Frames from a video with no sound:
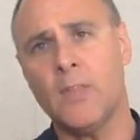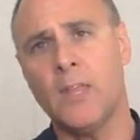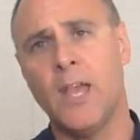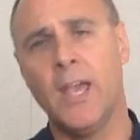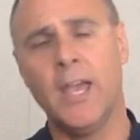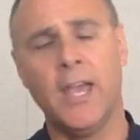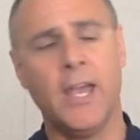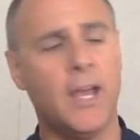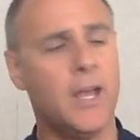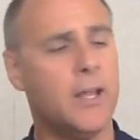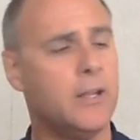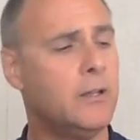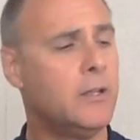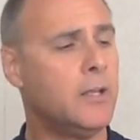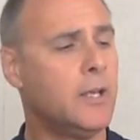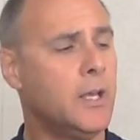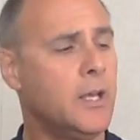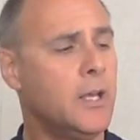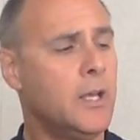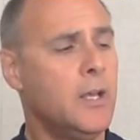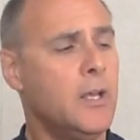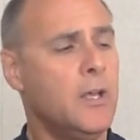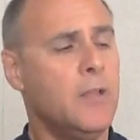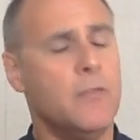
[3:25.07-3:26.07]
And
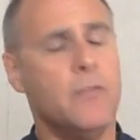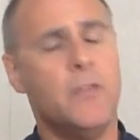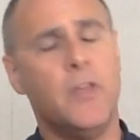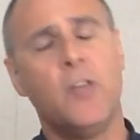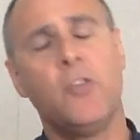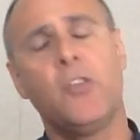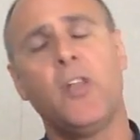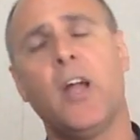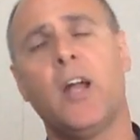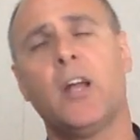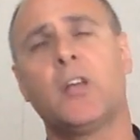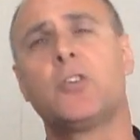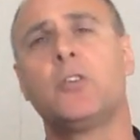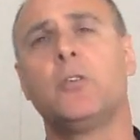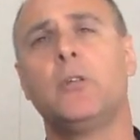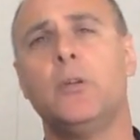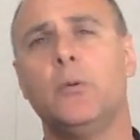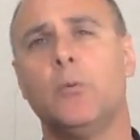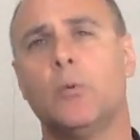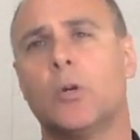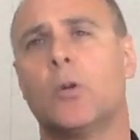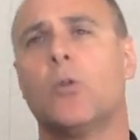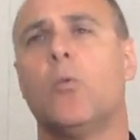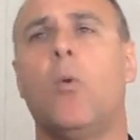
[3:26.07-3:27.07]
this actually
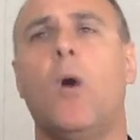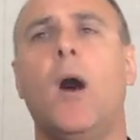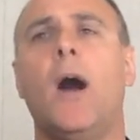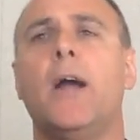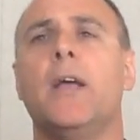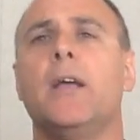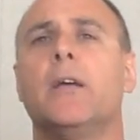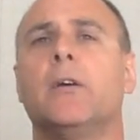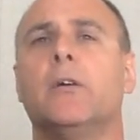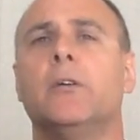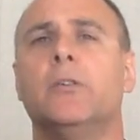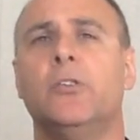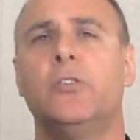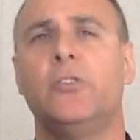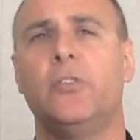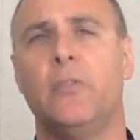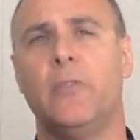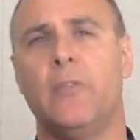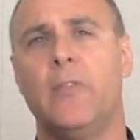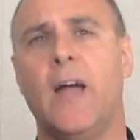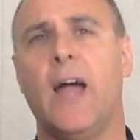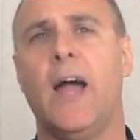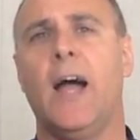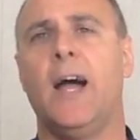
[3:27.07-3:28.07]
requires
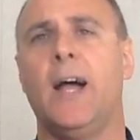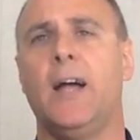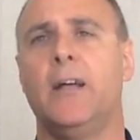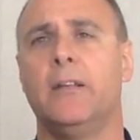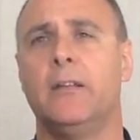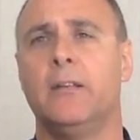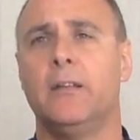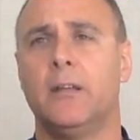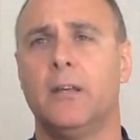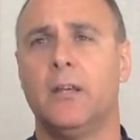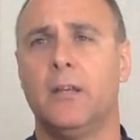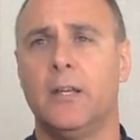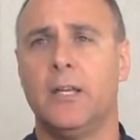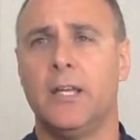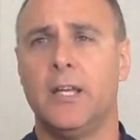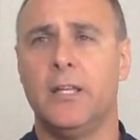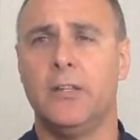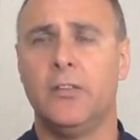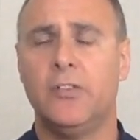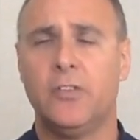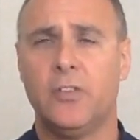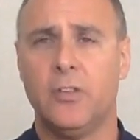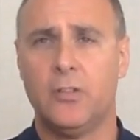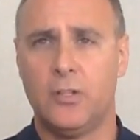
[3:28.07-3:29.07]
that
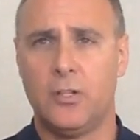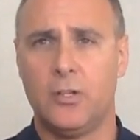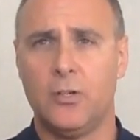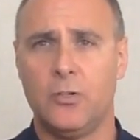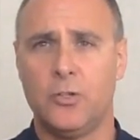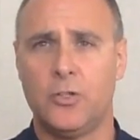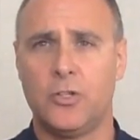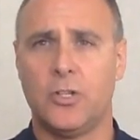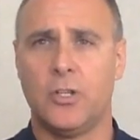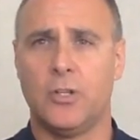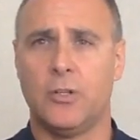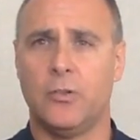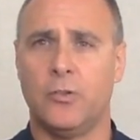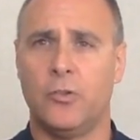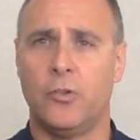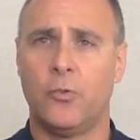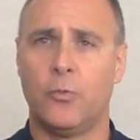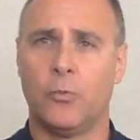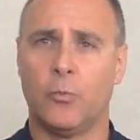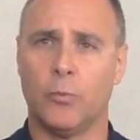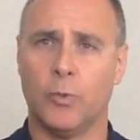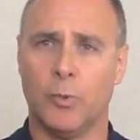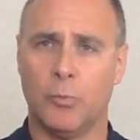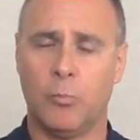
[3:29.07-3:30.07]
institutions
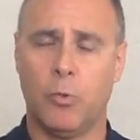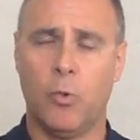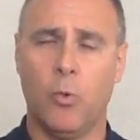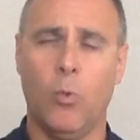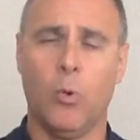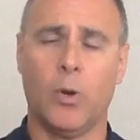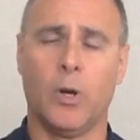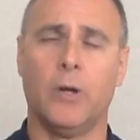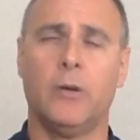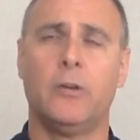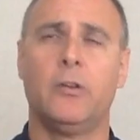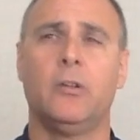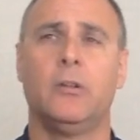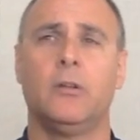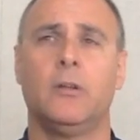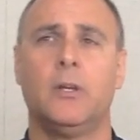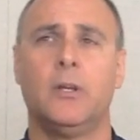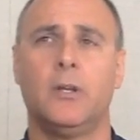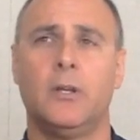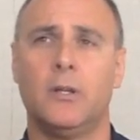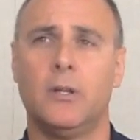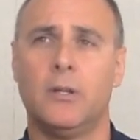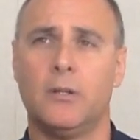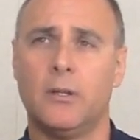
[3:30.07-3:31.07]
report
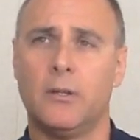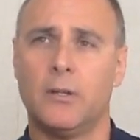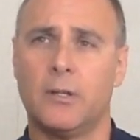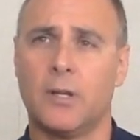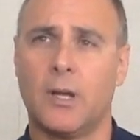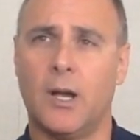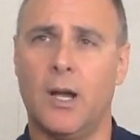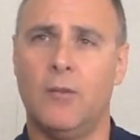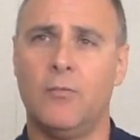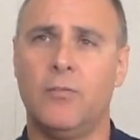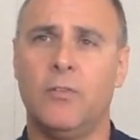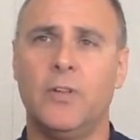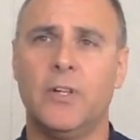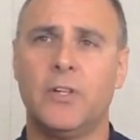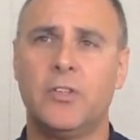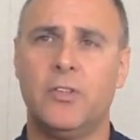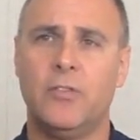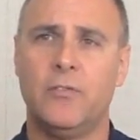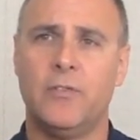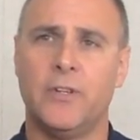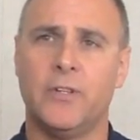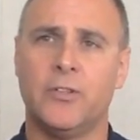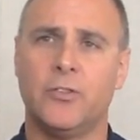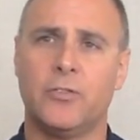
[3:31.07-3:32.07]
conflicts
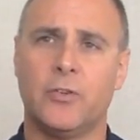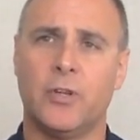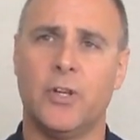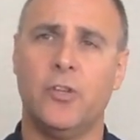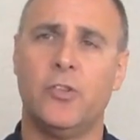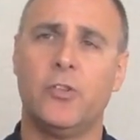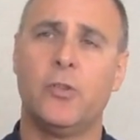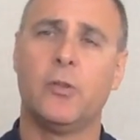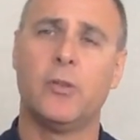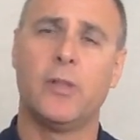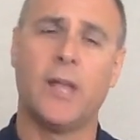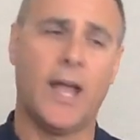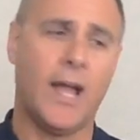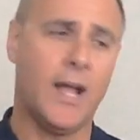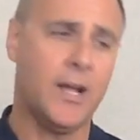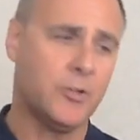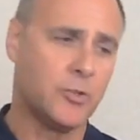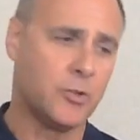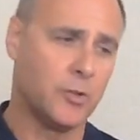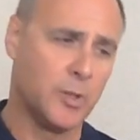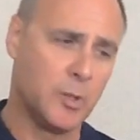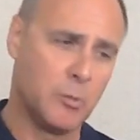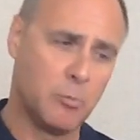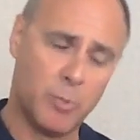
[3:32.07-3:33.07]
of interest,
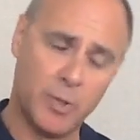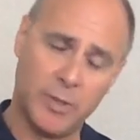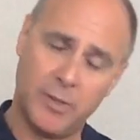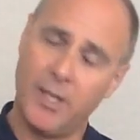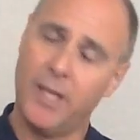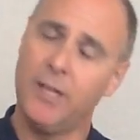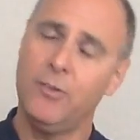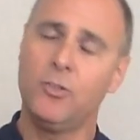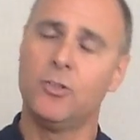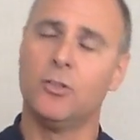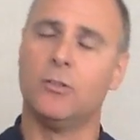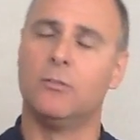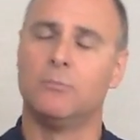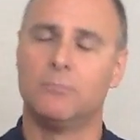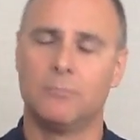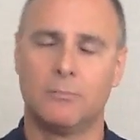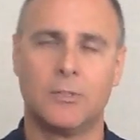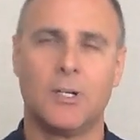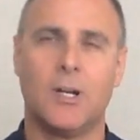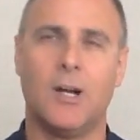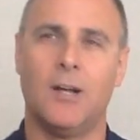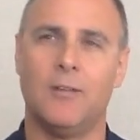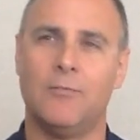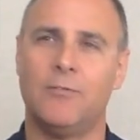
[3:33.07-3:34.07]
actually potential
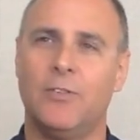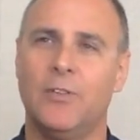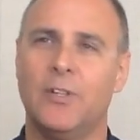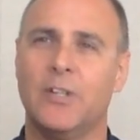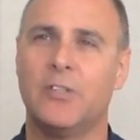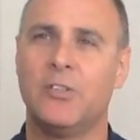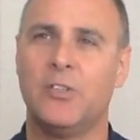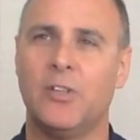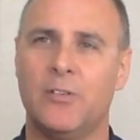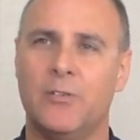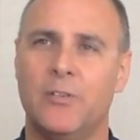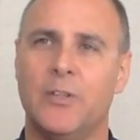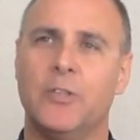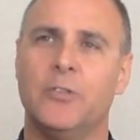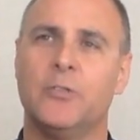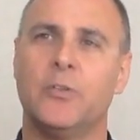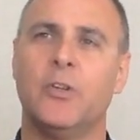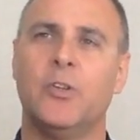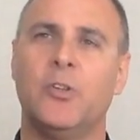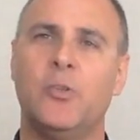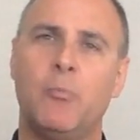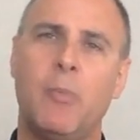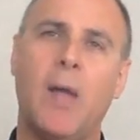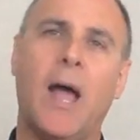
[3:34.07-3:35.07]
conflicts of
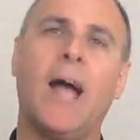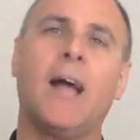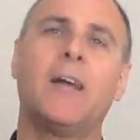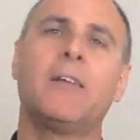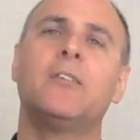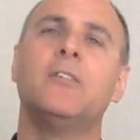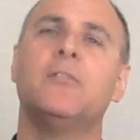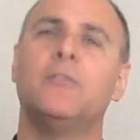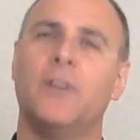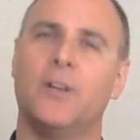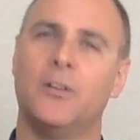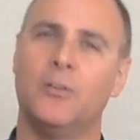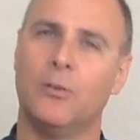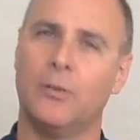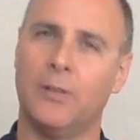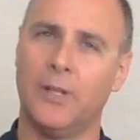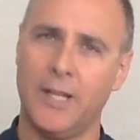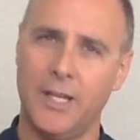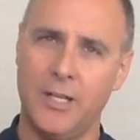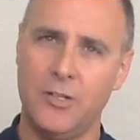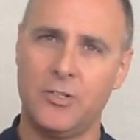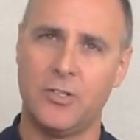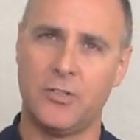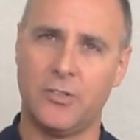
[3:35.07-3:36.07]
interest, back to federal
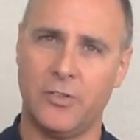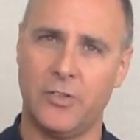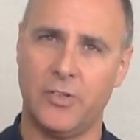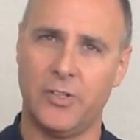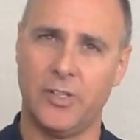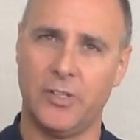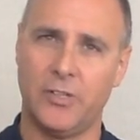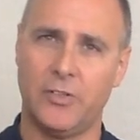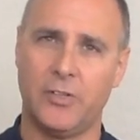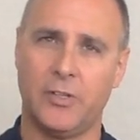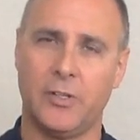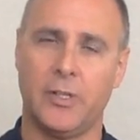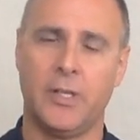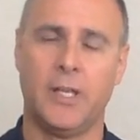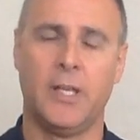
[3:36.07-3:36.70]
agencies.